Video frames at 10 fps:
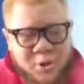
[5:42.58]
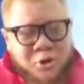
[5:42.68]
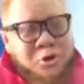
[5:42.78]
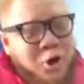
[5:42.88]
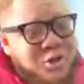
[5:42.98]

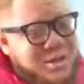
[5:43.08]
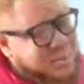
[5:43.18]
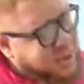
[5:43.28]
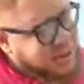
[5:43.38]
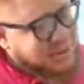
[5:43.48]
Not
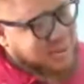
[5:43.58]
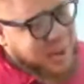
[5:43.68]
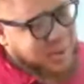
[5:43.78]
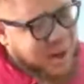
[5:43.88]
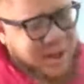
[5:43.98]
in,
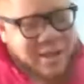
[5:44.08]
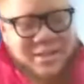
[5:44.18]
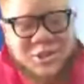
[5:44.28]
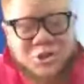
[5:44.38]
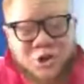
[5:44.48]
remember again, it
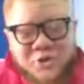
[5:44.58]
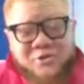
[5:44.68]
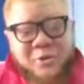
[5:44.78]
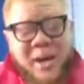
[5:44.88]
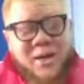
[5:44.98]
is not
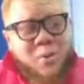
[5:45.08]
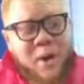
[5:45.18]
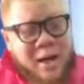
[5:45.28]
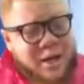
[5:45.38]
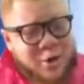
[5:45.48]
from any
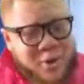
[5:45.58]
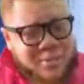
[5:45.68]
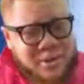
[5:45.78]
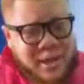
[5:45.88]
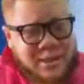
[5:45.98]
Wakana
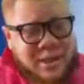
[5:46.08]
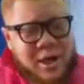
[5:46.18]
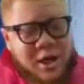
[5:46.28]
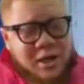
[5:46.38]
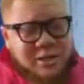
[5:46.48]
website.
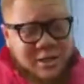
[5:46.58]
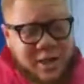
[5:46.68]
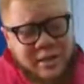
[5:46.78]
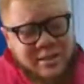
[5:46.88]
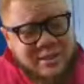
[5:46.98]
Say
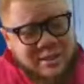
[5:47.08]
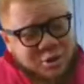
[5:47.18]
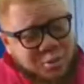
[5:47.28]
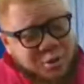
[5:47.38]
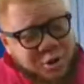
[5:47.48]
it
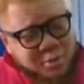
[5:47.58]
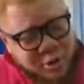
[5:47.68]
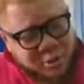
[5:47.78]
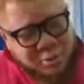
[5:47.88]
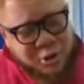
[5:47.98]
is
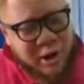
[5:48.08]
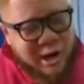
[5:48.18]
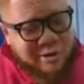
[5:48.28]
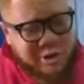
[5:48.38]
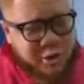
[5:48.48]

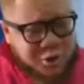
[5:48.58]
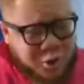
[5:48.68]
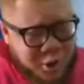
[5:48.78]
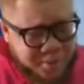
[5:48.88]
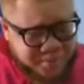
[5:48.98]

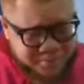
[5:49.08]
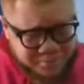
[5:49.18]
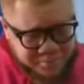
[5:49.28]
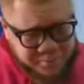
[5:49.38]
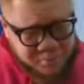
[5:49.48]

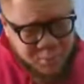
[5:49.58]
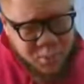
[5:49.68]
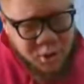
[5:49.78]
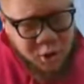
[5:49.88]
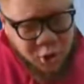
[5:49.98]
www.henry.com.
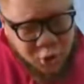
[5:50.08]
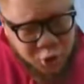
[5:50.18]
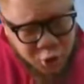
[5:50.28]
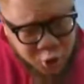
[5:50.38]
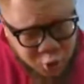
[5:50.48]

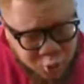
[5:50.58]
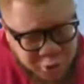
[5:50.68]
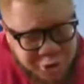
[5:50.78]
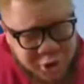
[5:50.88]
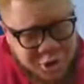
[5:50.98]
You
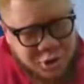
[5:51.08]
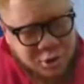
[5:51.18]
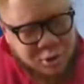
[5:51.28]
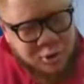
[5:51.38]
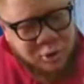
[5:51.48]
will just